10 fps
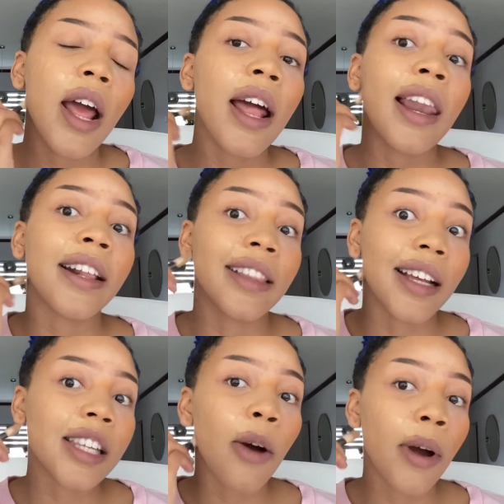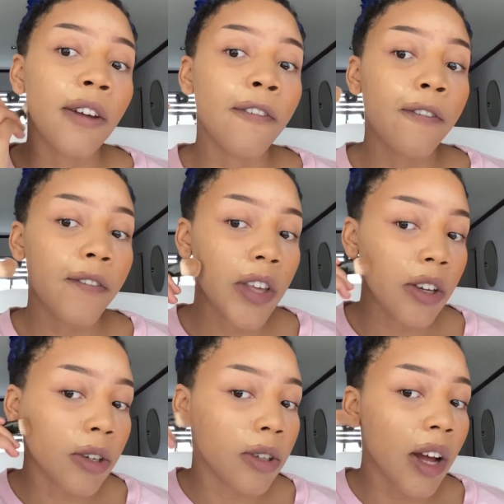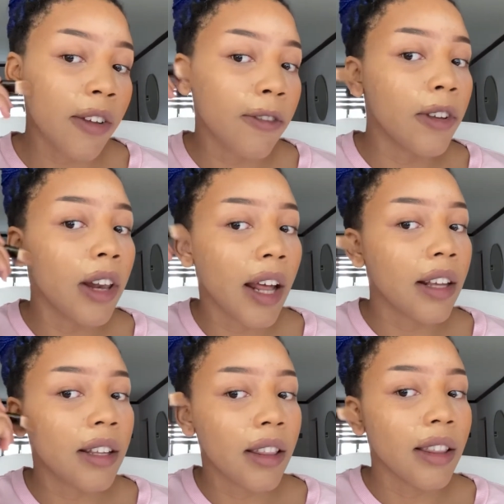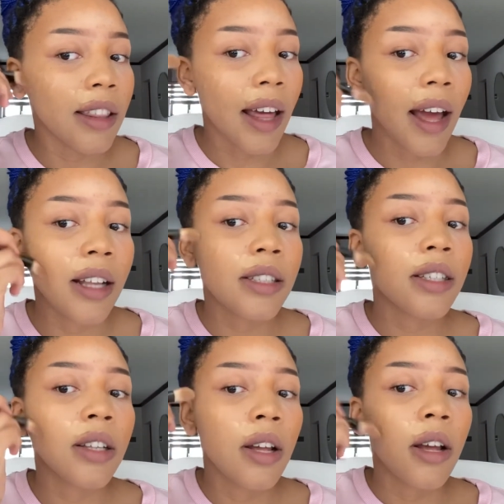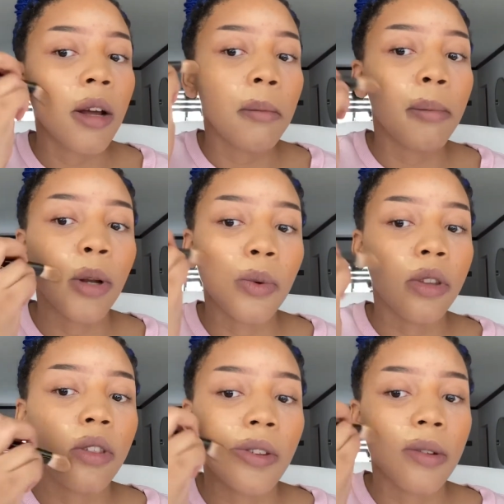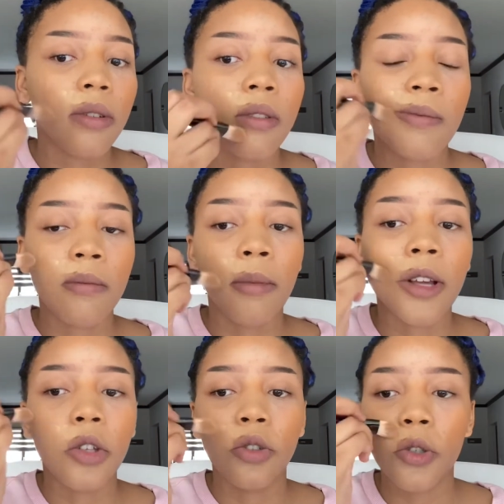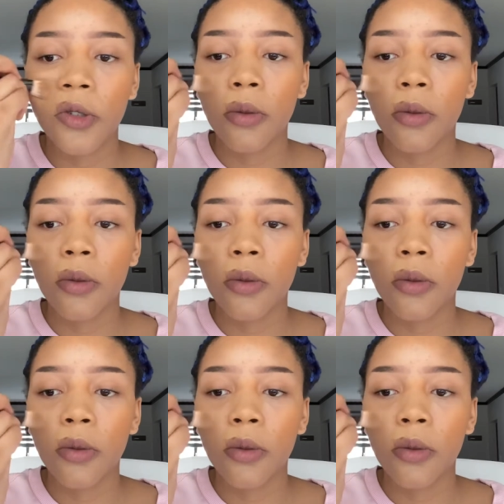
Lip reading: Like, that's how I feel. I feel like that, but with my YouTube.